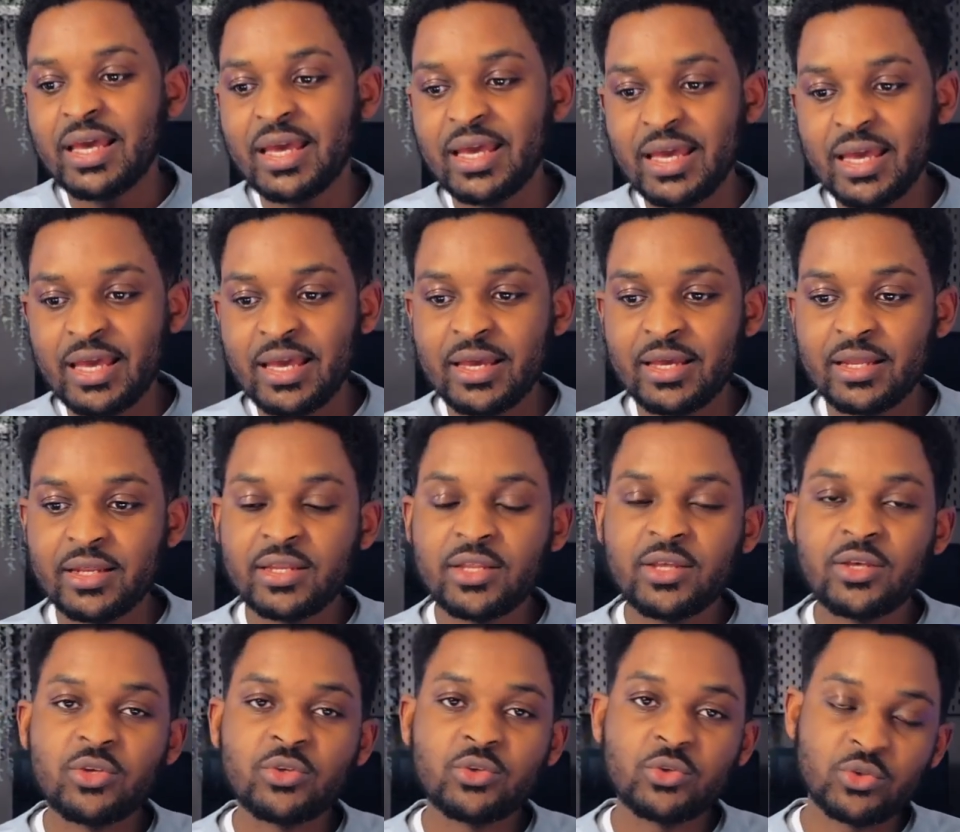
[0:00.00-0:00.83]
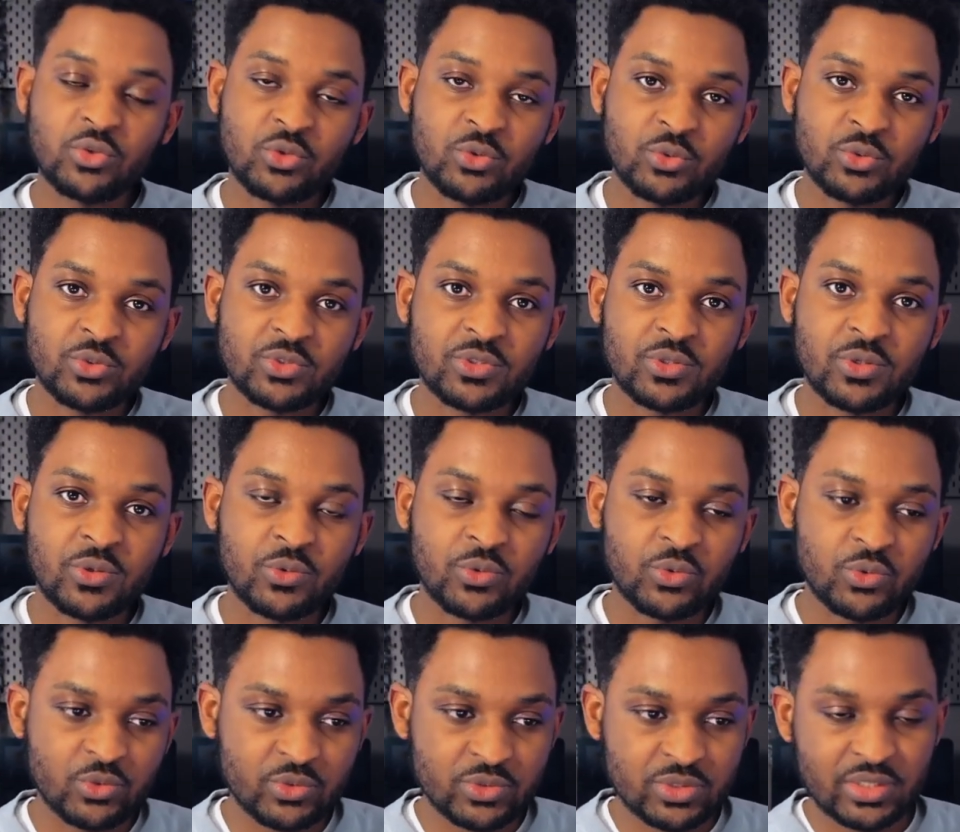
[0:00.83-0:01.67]
and you do so
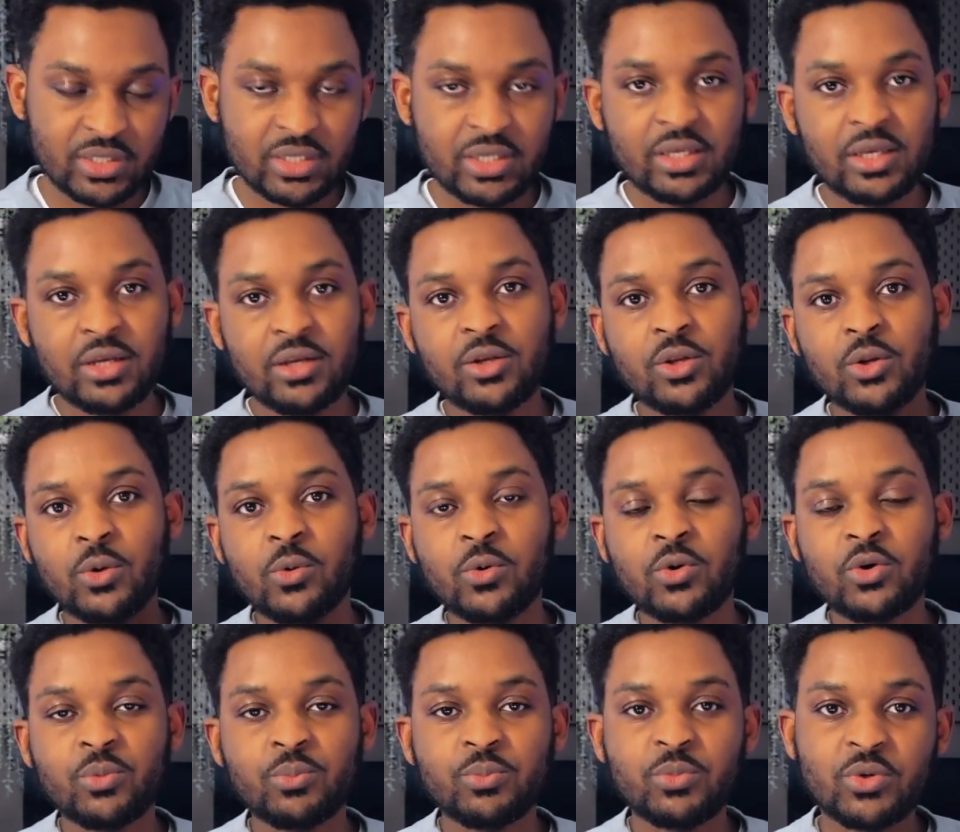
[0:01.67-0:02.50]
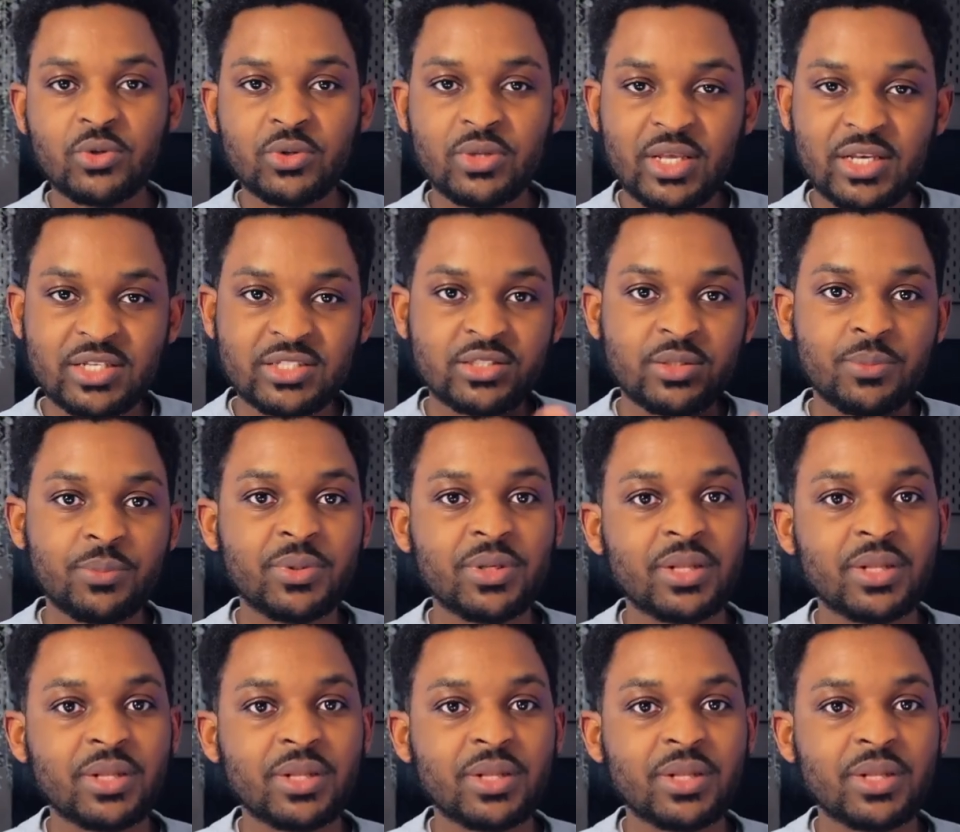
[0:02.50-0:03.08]
using no commute. That's number